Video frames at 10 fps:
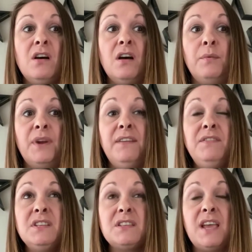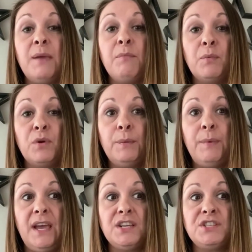I would have to say my work of
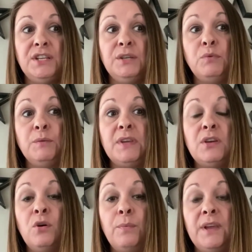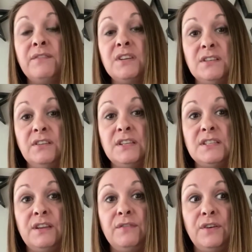passion would be coping and
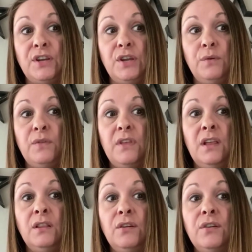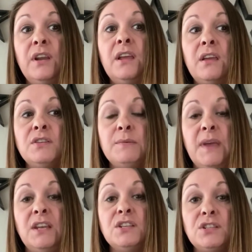resiliency for youth and learning how to
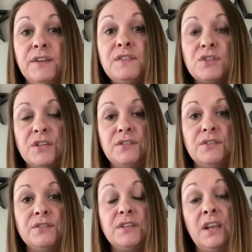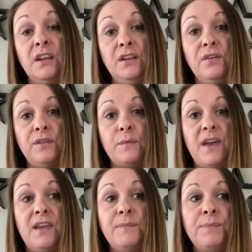manage life stressors in a healthy
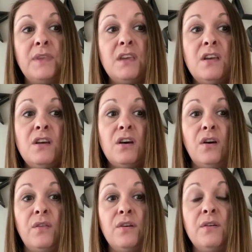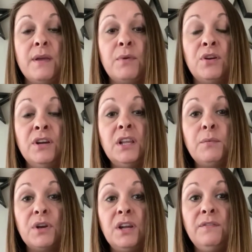way. Although I am currently
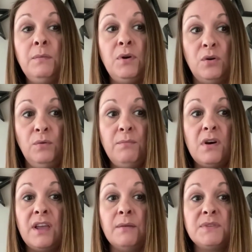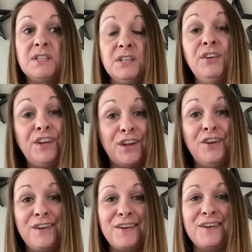working from home, I am still
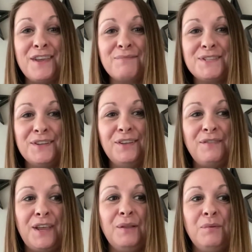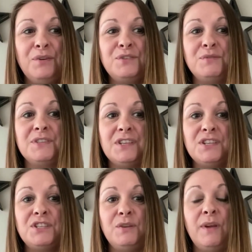here and I am still available to
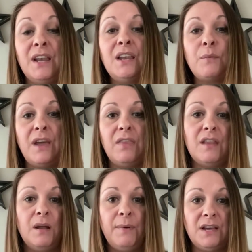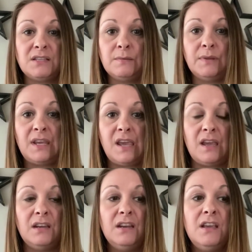assist you in any way that I possibly
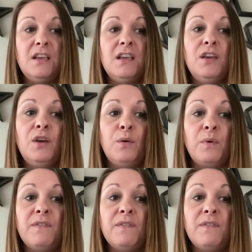can. We've